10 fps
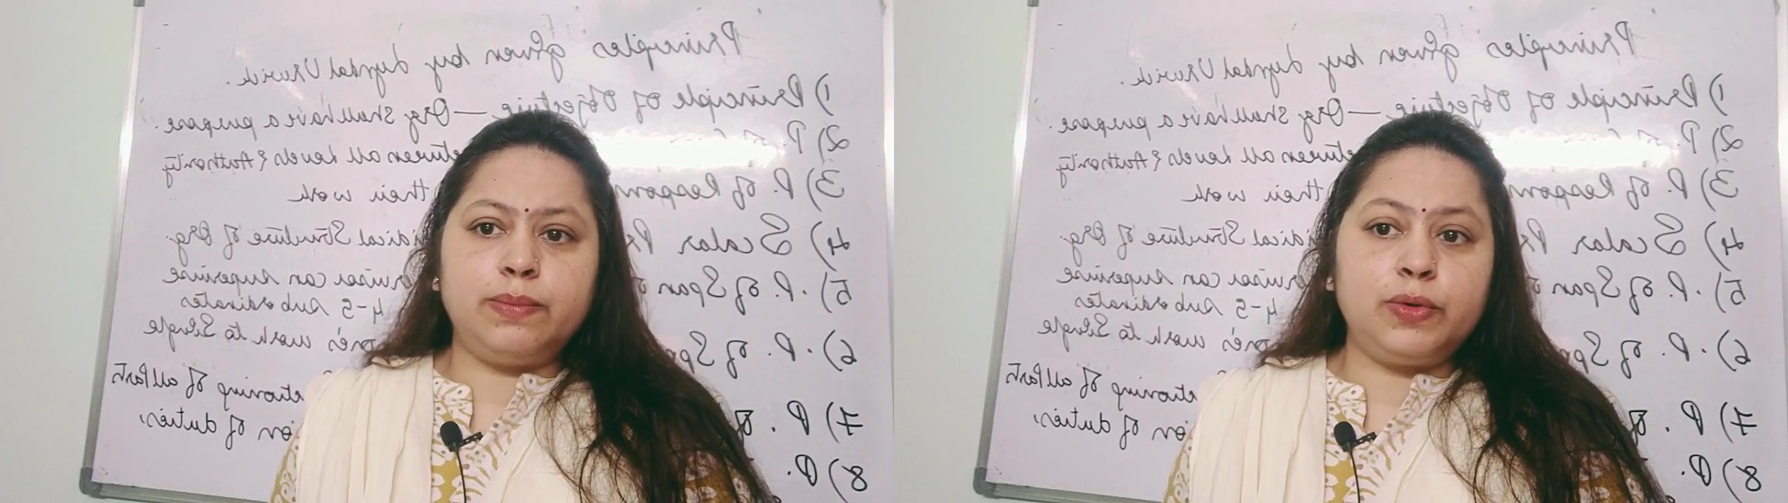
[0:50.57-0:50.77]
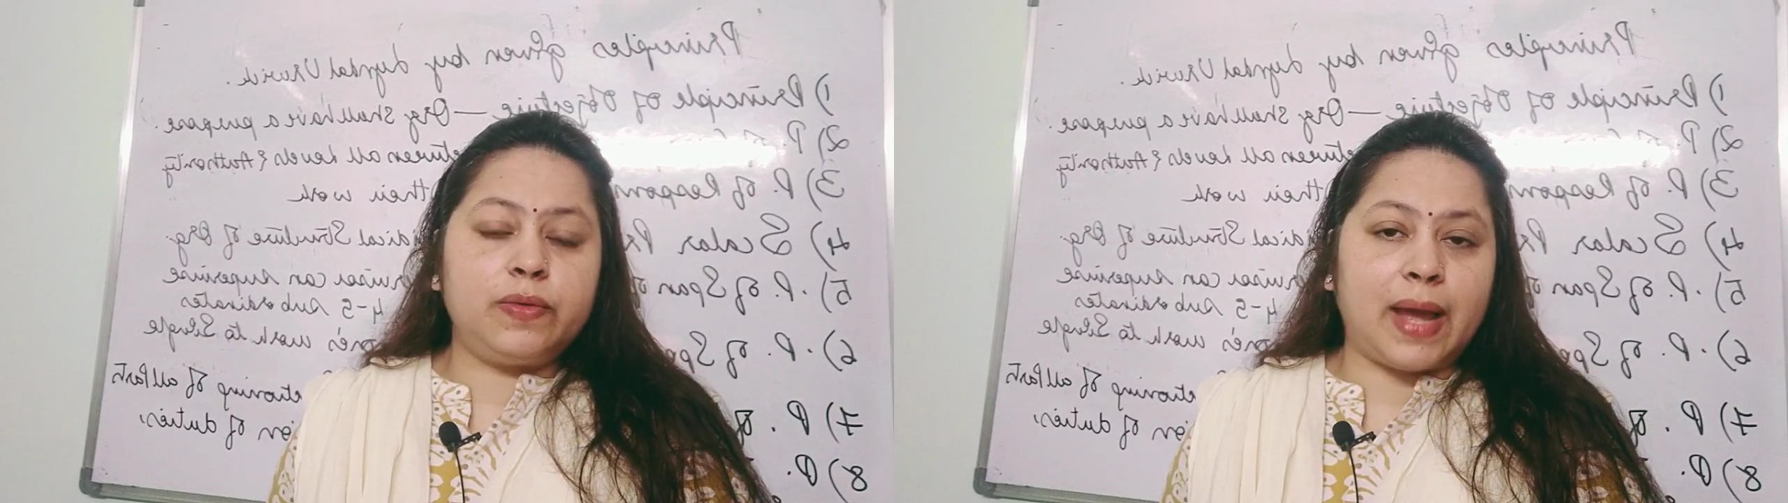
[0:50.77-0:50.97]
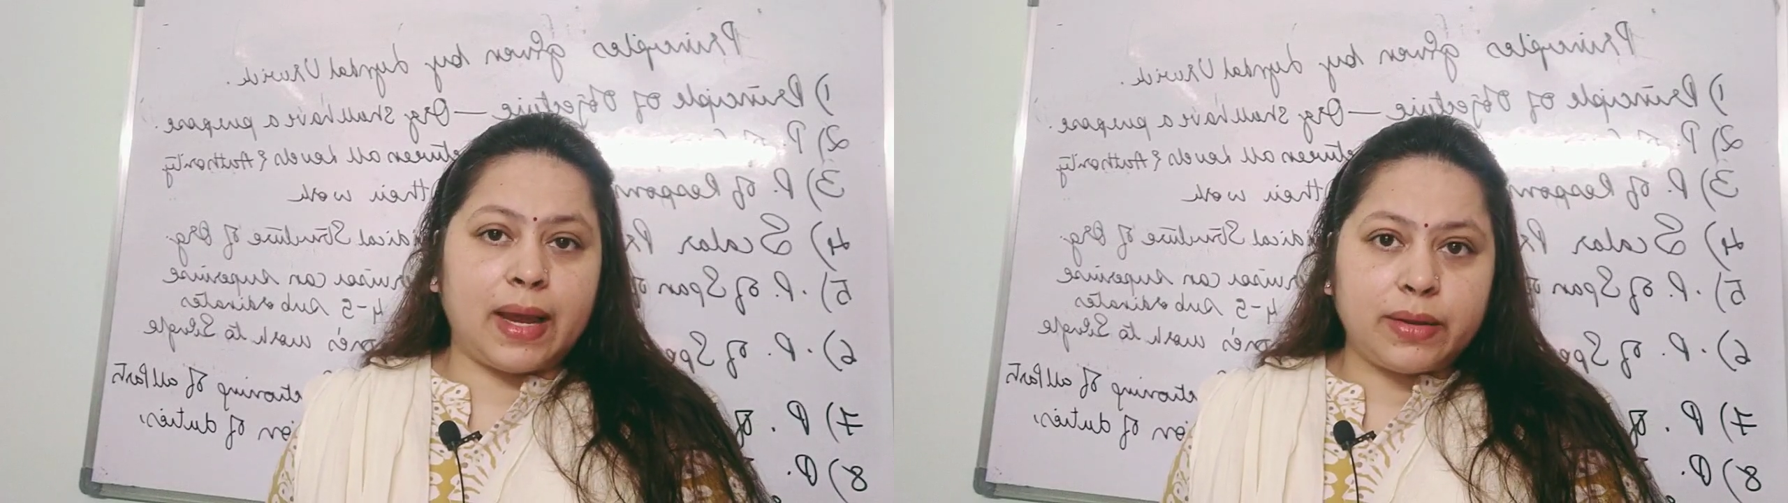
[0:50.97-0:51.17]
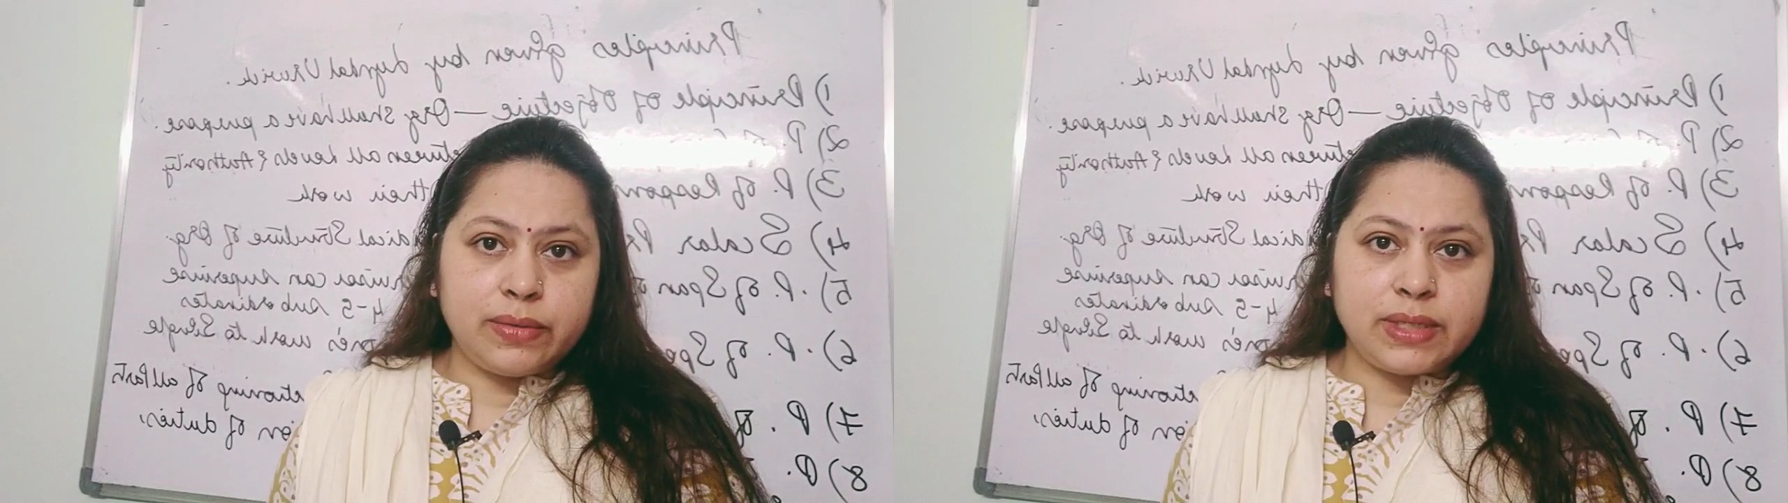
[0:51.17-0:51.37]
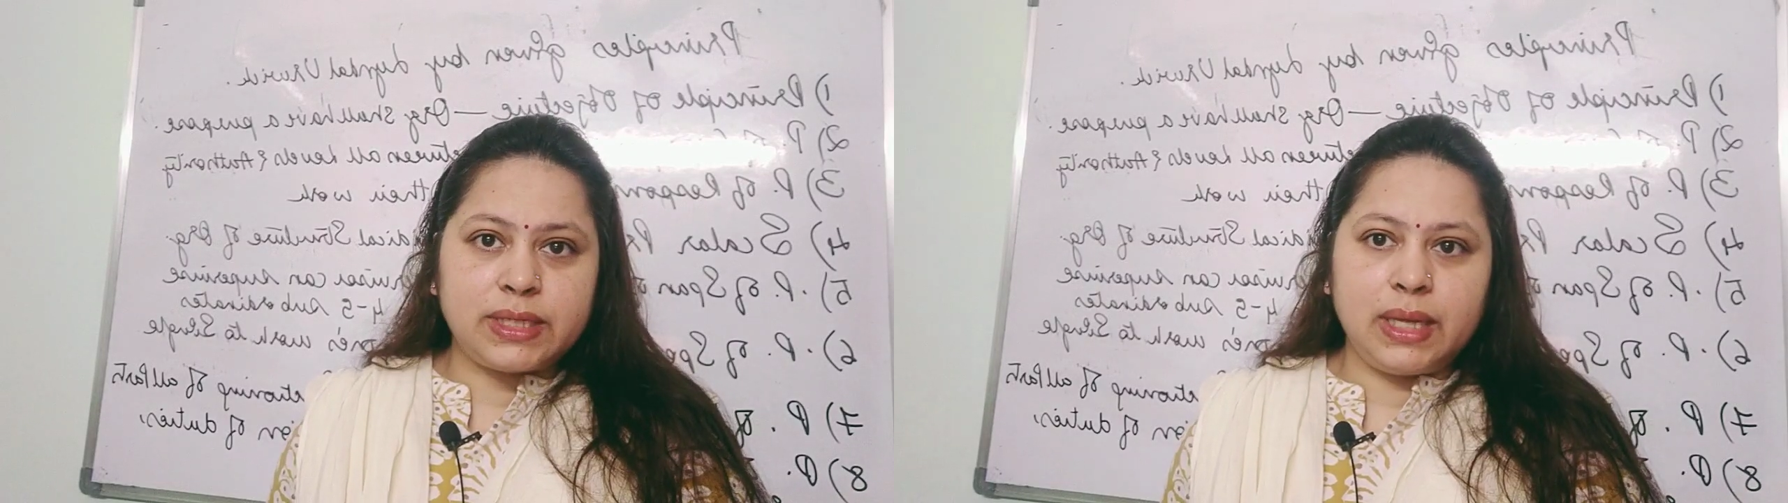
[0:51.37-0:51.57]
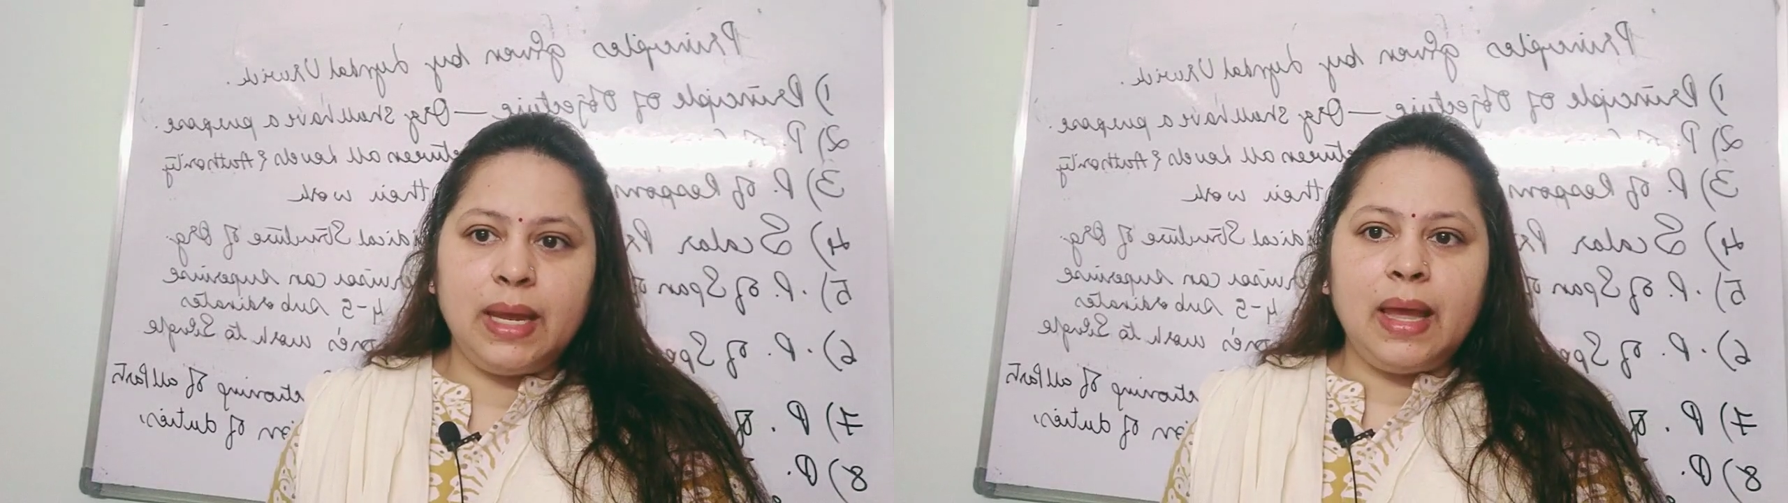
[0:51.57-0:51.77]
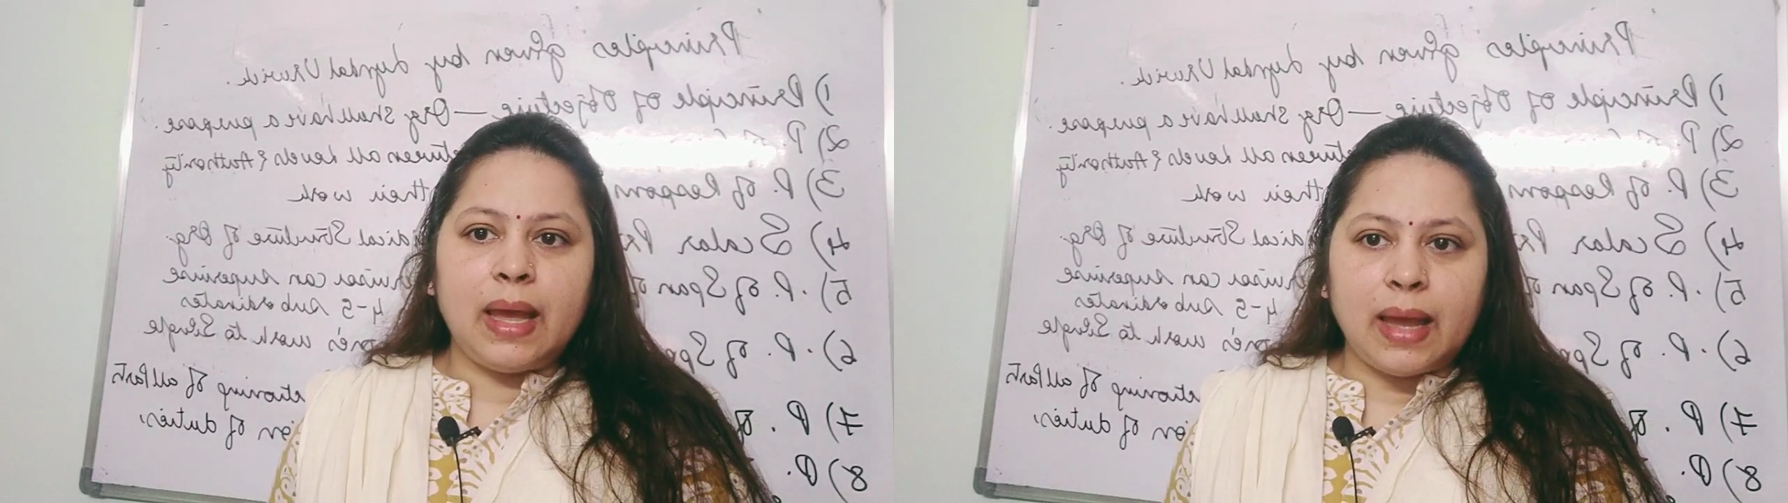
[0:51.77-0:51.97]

improve accuracy